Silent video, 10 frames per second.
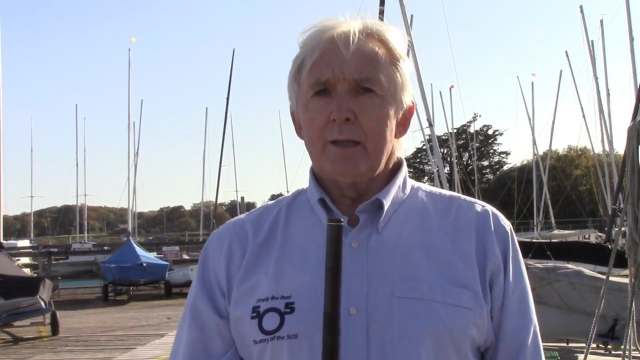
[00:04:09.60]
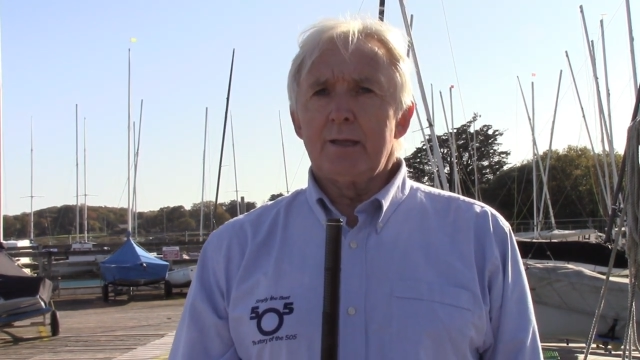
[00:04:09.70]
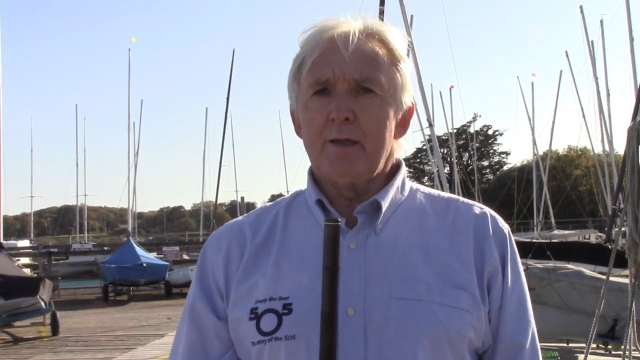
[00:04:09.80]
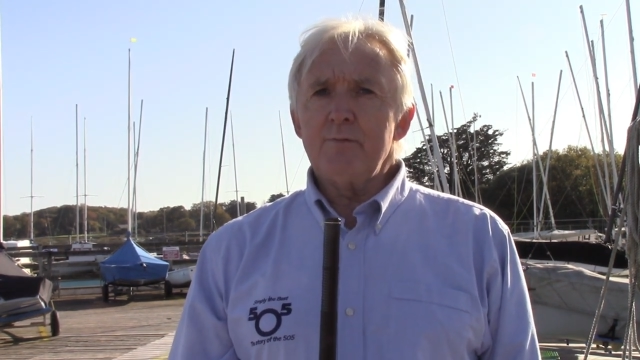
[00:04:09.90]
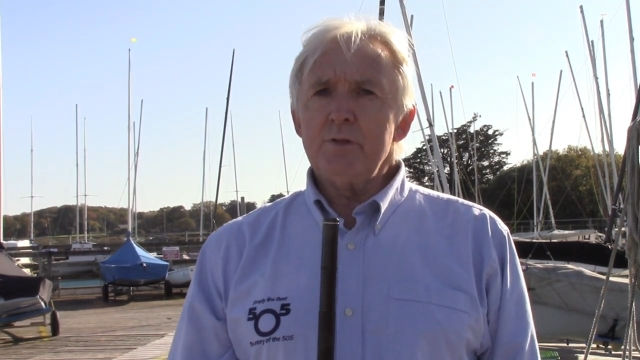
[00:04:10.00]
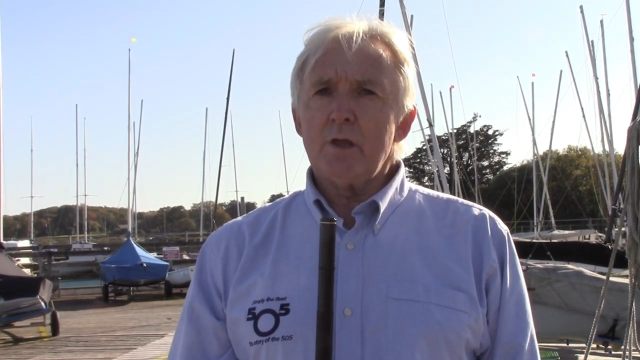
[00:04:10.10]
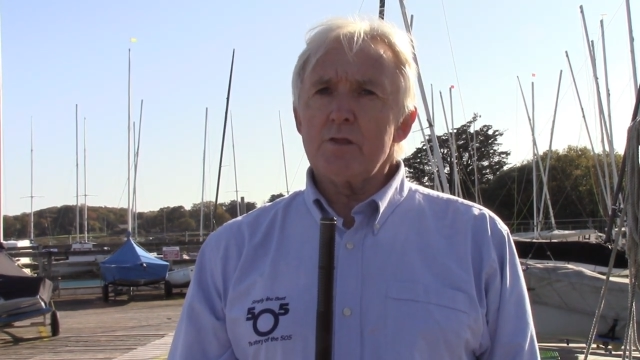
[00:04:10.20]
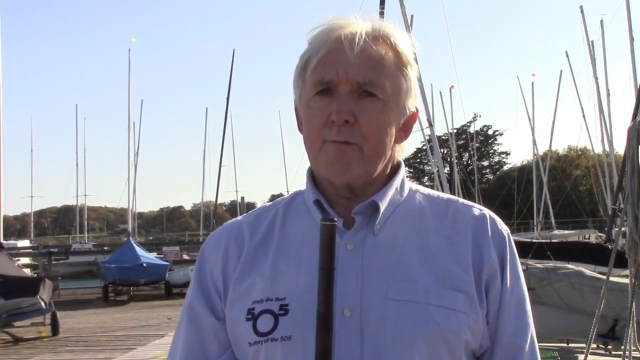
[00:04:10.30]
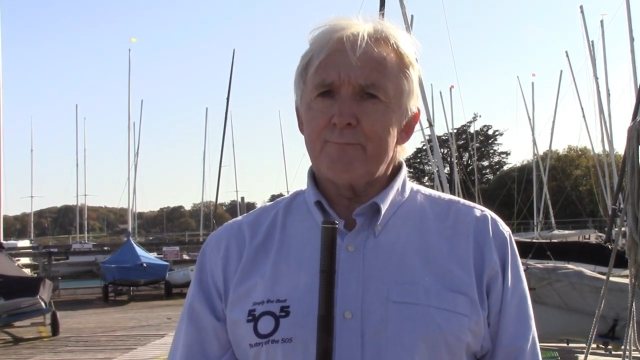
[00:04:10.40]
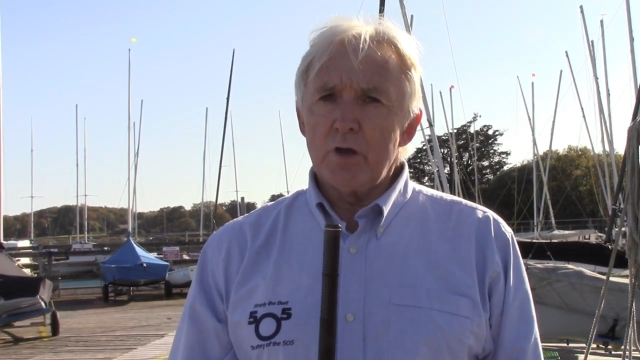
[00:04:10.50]
Given that
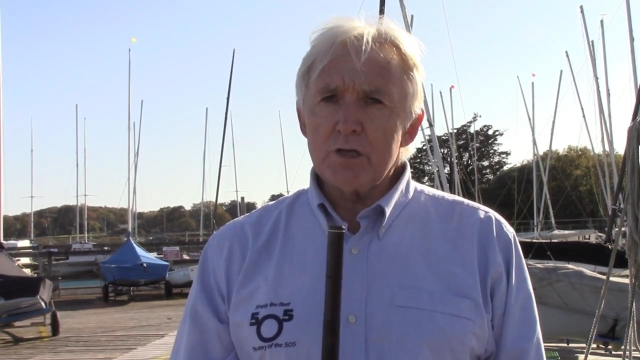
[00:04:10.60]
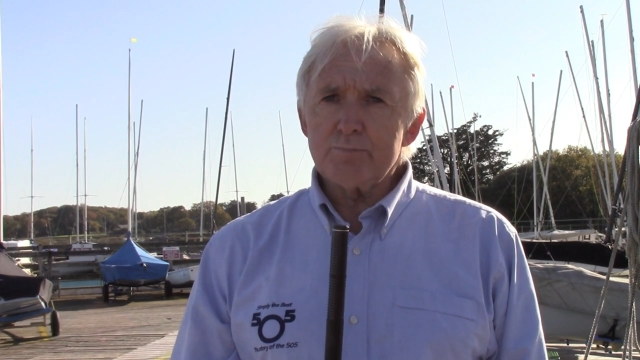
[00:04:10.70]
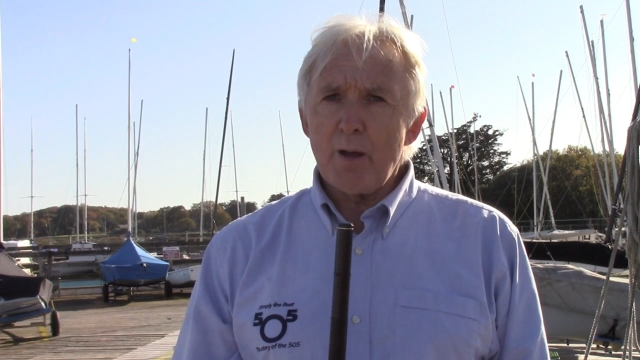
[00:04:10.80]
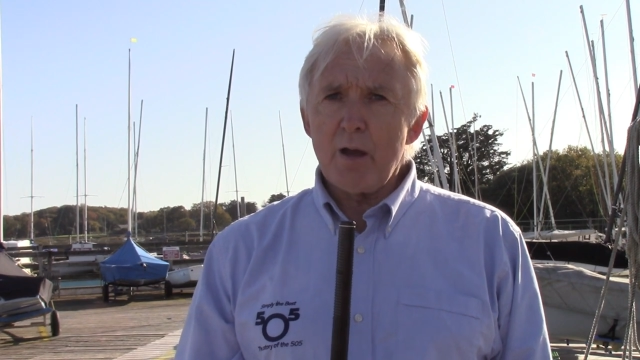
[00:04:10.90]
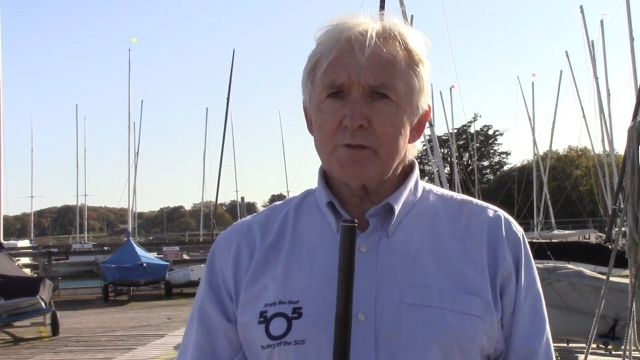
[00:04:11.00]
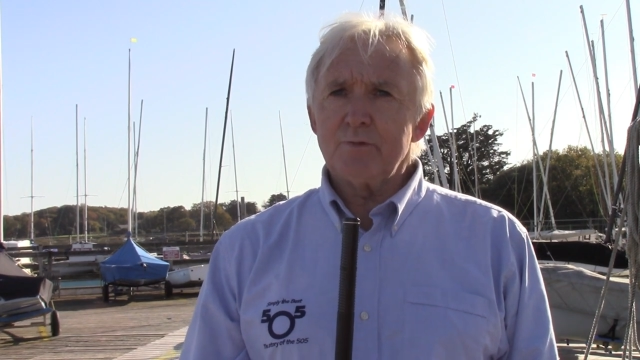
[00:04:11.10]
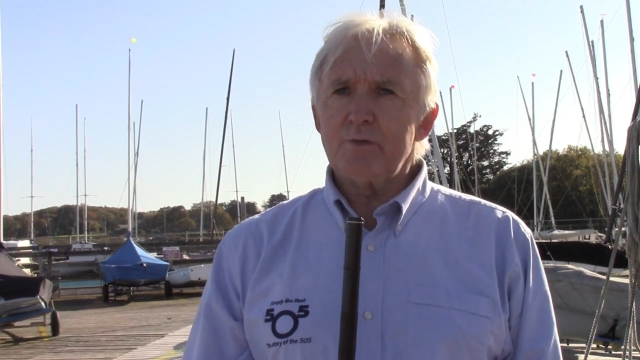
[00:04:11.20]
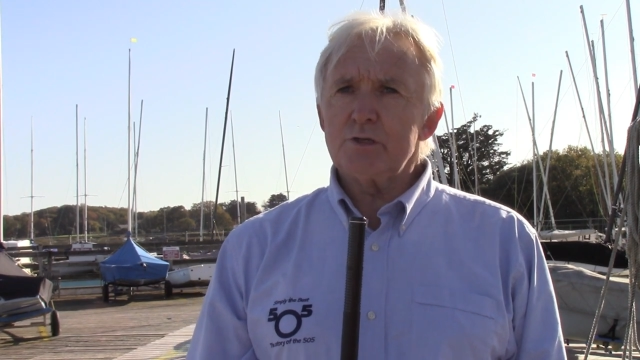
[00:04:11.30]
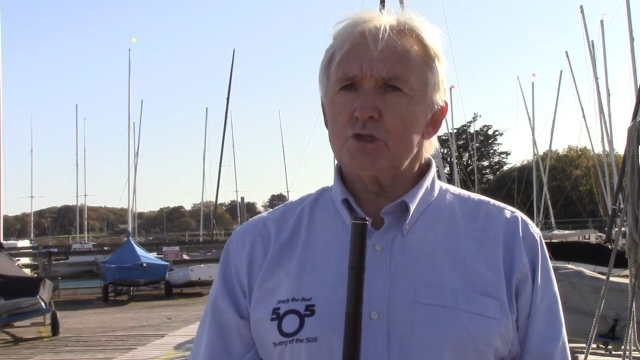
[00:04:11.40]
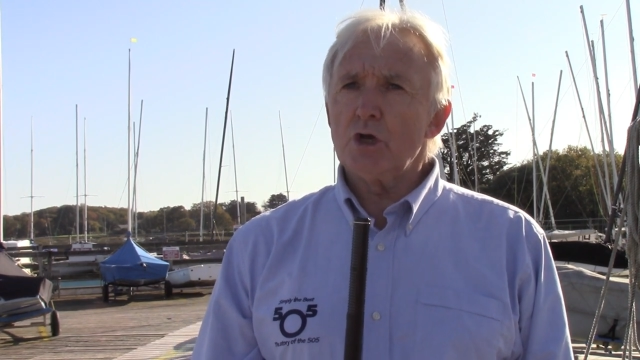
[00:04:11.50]
the first part of
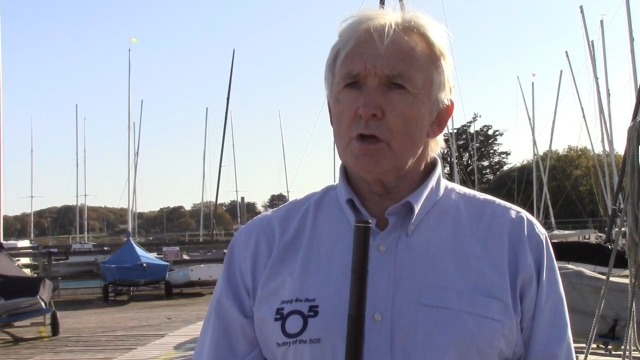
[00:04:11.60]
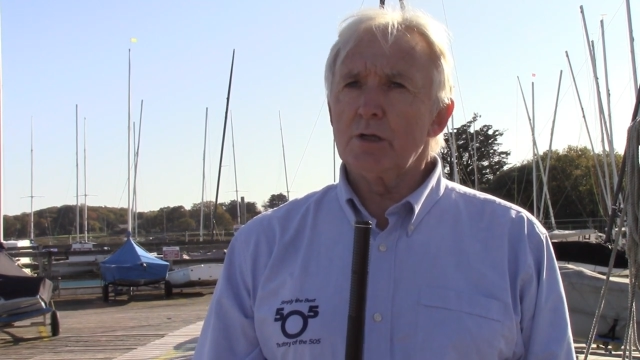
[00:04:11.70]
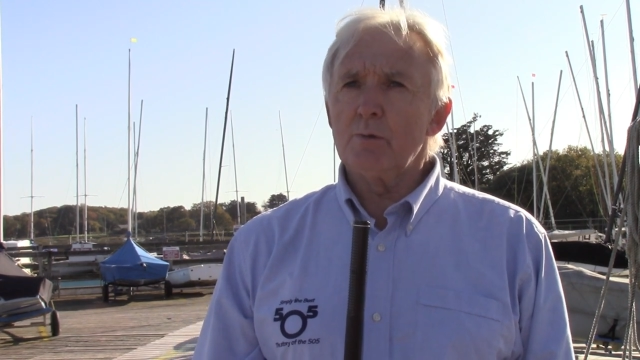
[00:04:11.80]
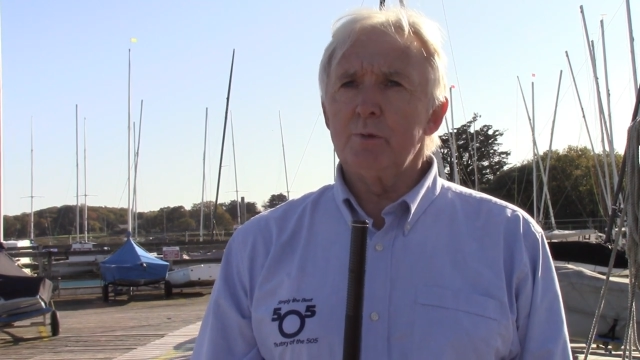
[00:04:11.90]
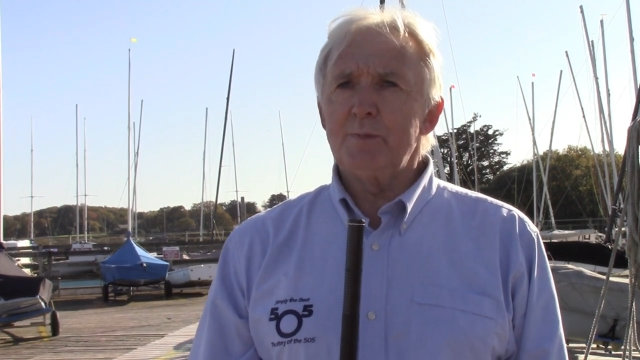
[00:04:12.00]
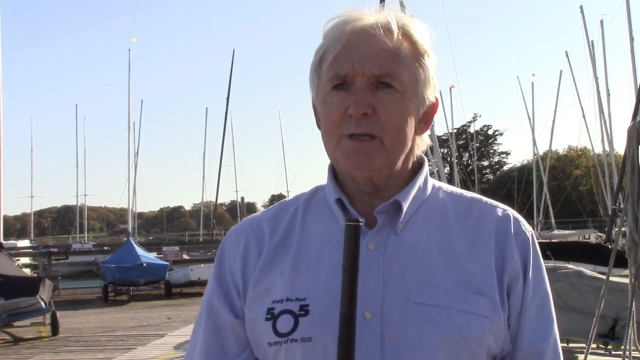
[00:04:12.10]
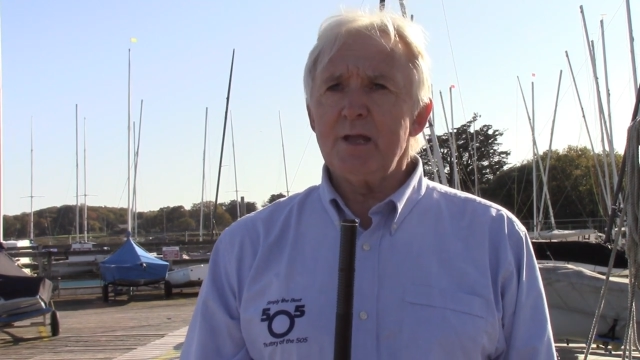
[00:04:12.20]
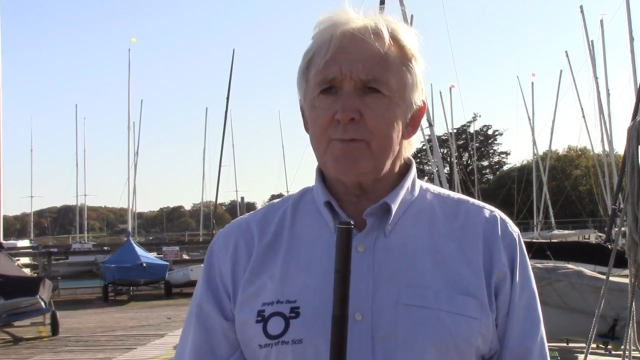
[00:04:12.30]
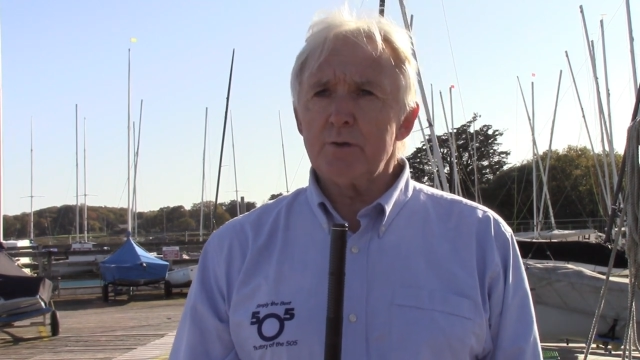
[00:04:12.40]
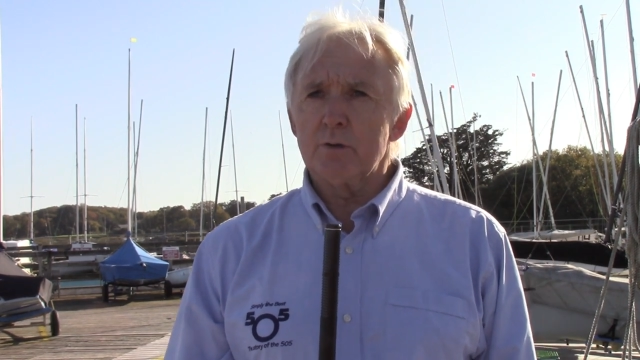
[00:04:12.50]
this journey would be
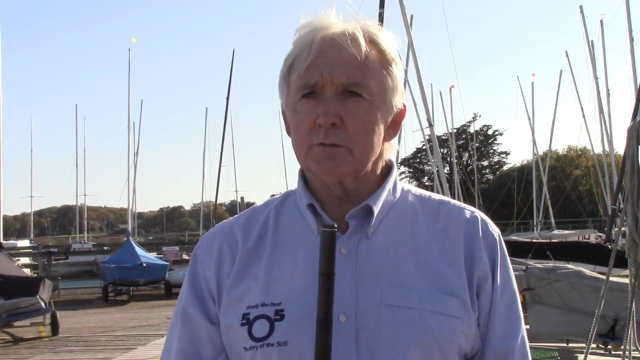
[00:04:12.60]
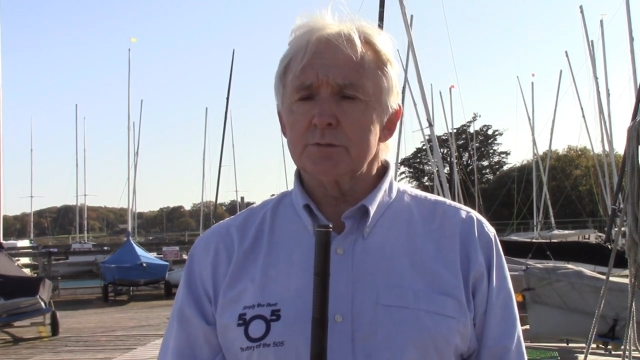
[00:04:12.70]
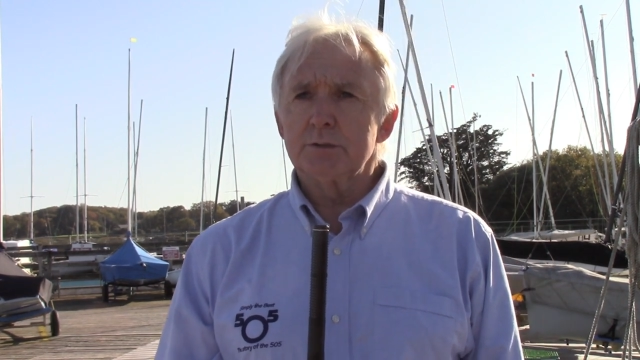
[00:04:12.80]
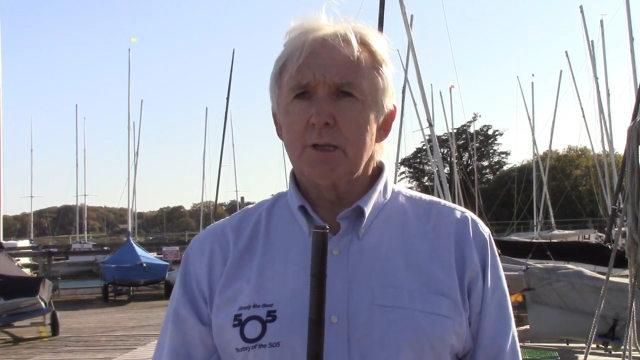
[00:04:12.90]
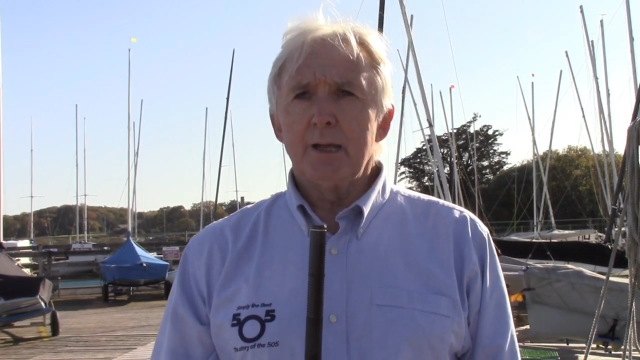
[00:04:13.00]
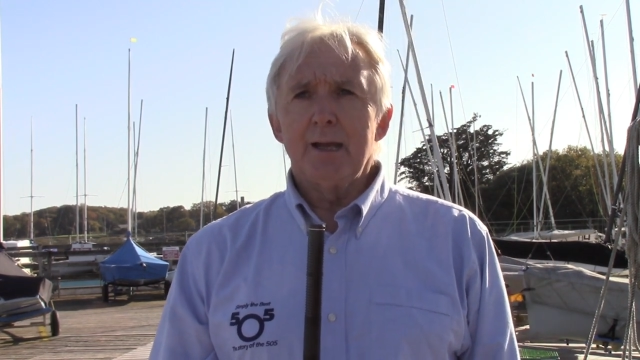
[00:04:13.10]
difficult,